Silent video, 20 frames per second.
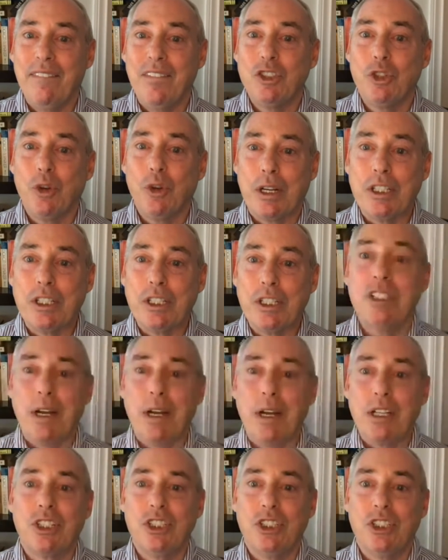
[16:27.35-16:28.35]
trusted
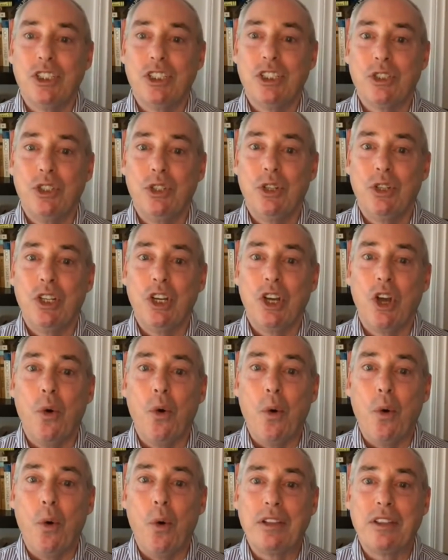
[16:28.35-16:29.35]
messengers who can
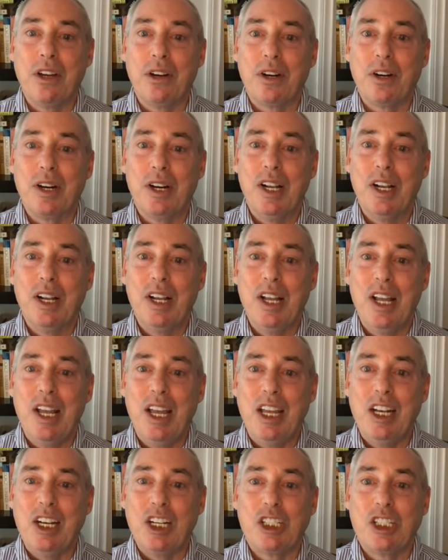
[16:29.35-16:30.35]
go out there
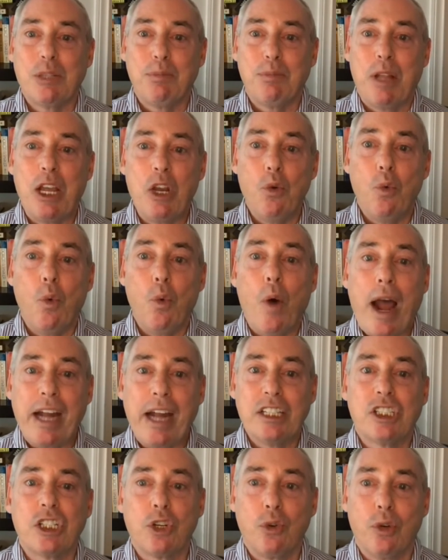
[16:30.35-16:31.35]
and explain why
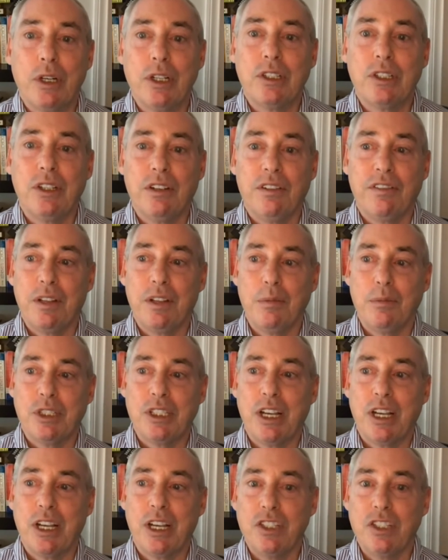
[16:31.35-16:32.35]
it's critical for
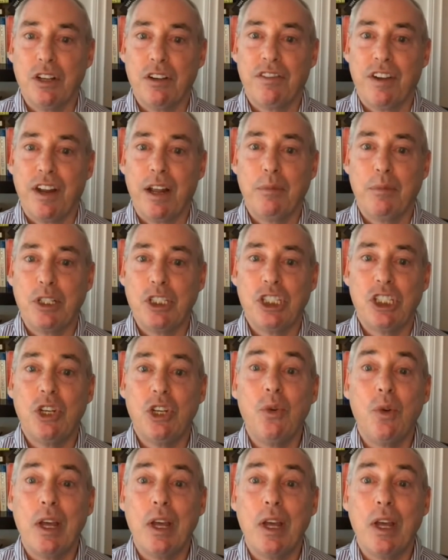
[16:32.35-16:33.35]
themselves and their families to
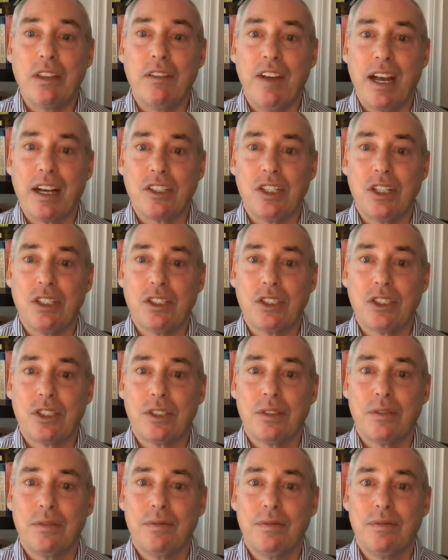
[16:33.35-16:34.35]
get the vaccines.
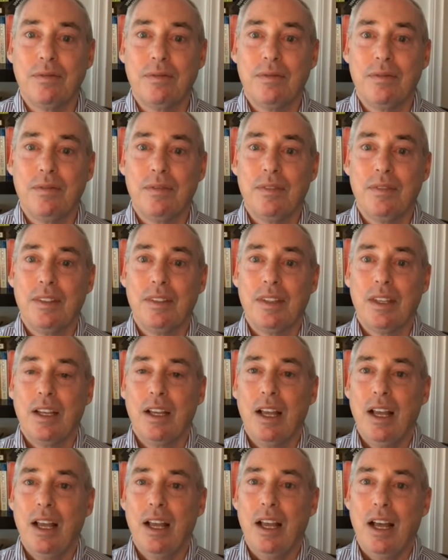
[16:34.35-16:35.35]

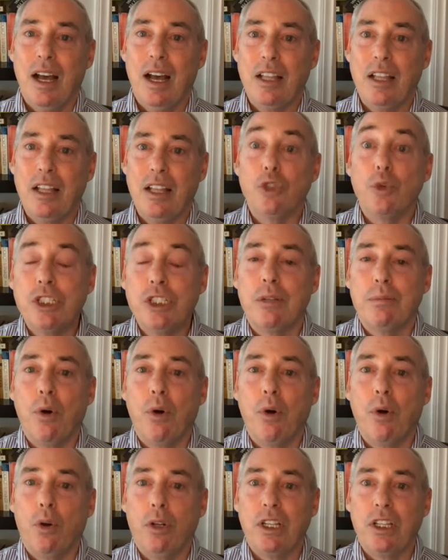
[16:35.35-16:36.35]
There's recent
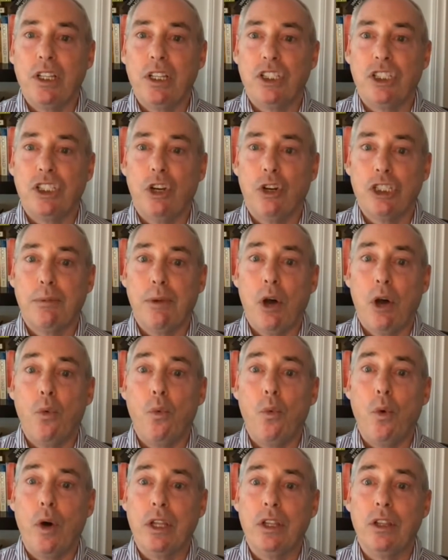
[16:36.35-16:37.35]
polling that shows about
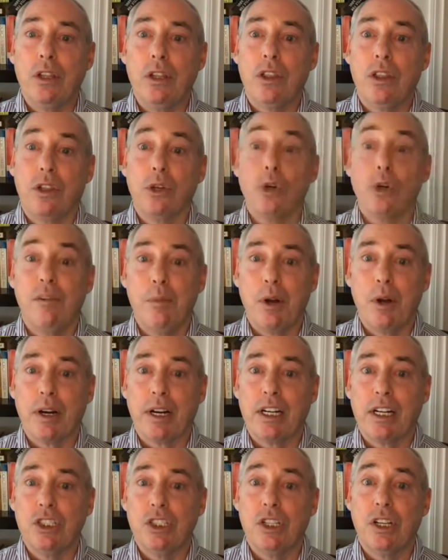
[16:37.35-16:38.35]
1/3 of
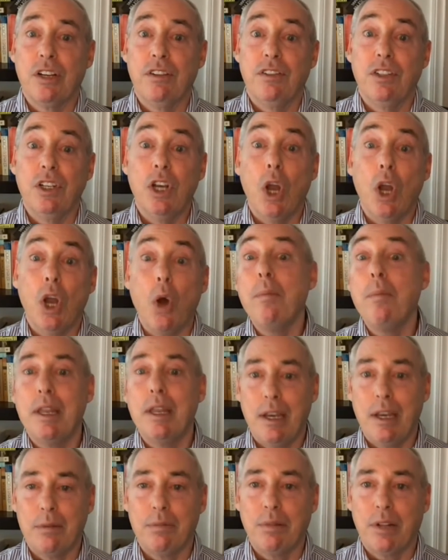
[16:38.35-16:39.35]
Americans have no
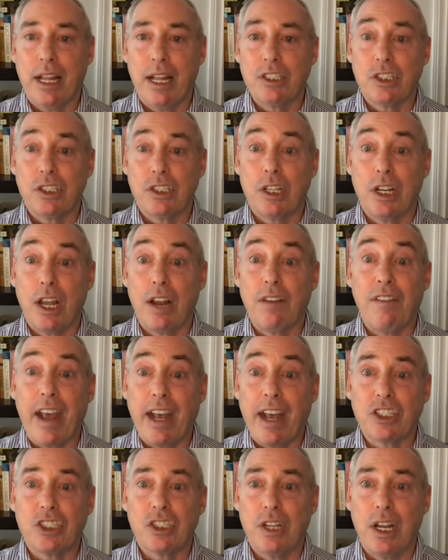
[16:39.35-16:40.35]
immediate plans to get
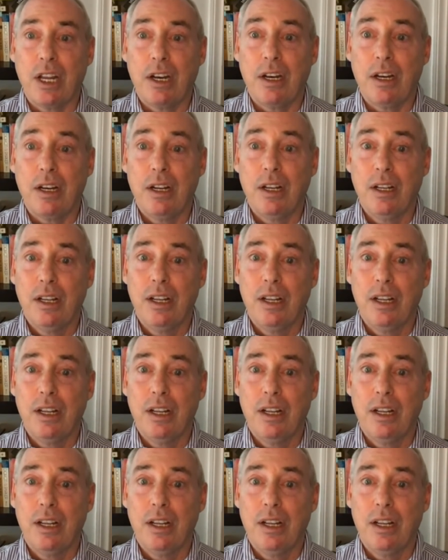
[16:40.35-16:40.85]
vaccinated.